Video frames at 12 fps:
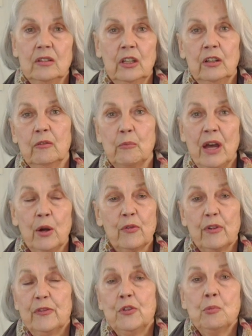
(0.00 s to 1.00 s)
in a matter
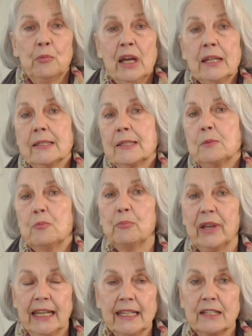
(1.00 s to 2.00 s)
of a few months,
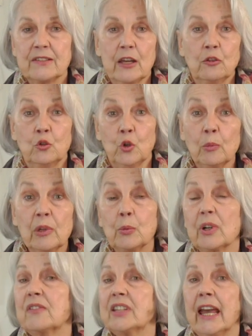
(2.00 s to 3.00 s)
paintings that normally
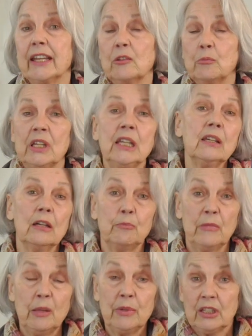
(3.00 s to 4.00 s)
would have taken me
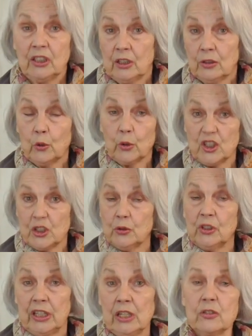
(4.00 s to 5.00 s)
maybe a year or 2
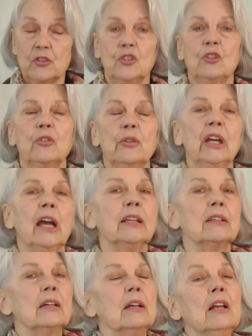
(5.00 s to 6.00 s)
years to create
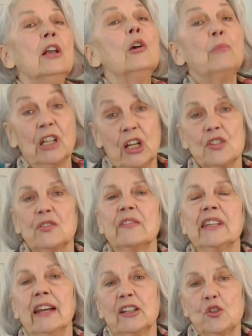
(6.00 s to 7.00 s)
because of
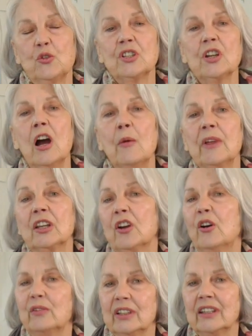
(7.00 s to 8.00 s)
the extra time that
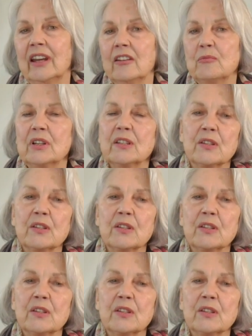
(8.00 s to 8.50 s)
COVID gave me.